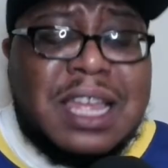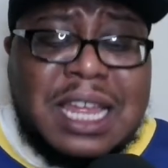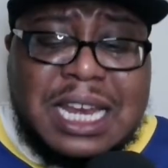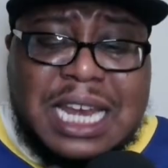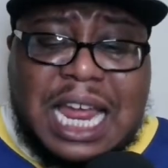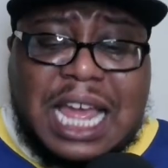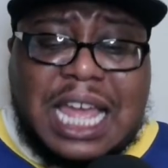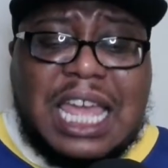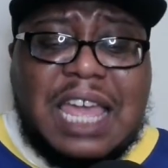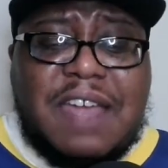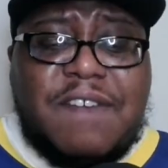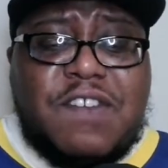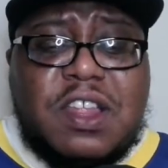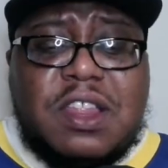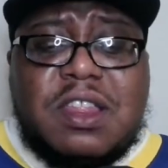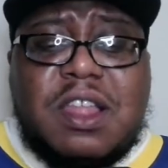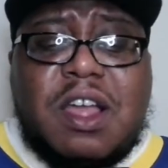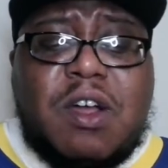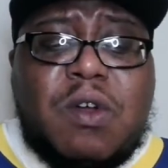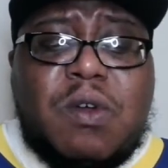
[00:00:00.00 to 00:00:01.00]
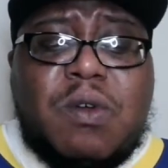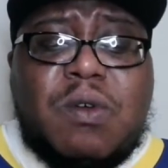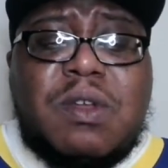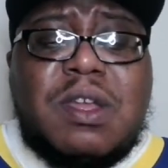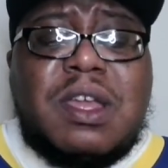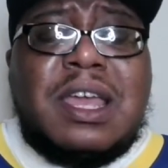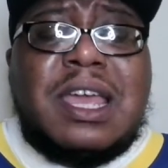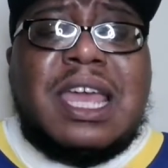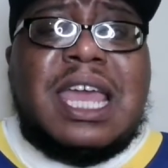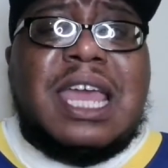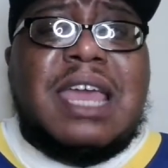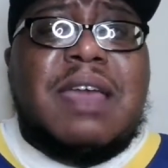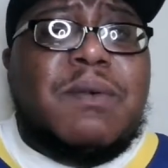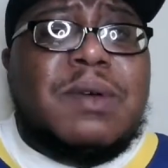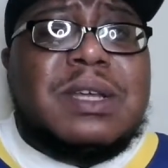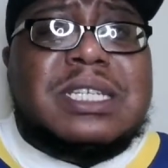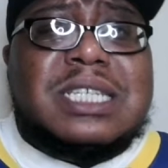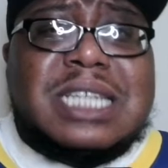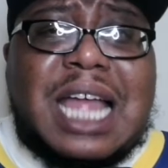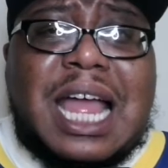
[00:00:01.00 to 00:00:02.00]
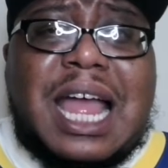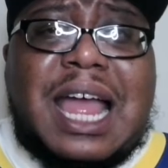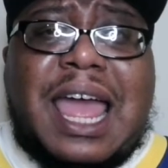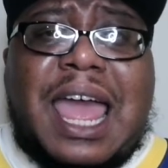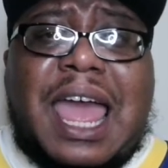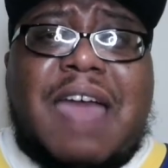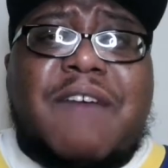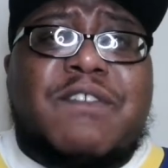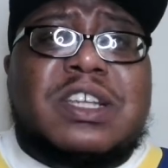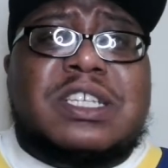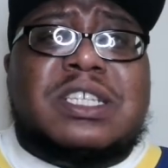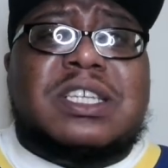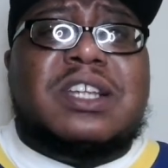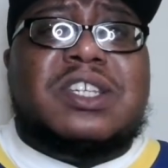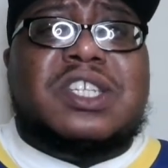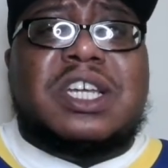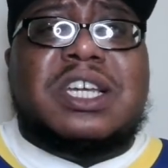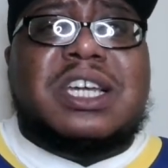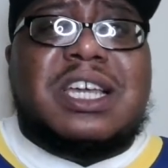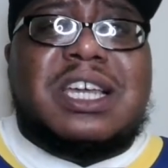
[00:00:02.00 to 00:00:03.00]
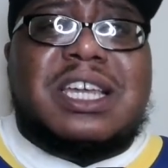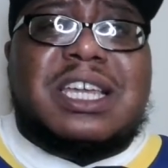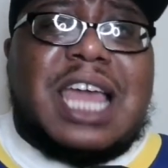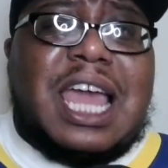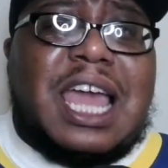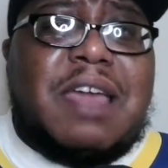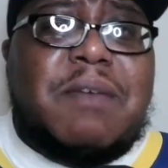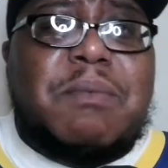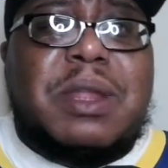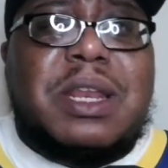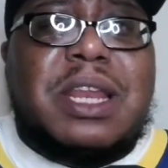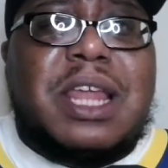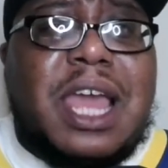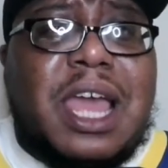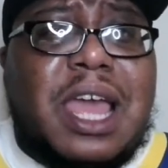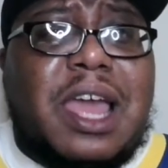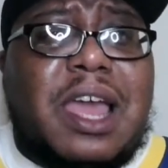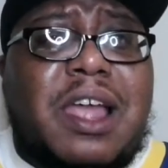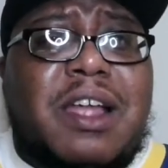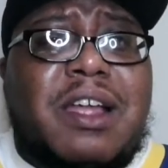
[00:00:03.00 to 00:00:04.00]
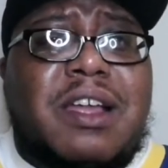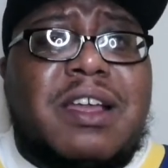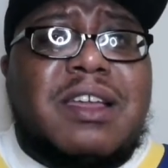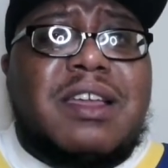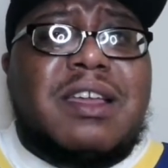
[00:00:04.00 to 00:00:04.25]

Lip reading: Now, even though he was not having such a good game in the air,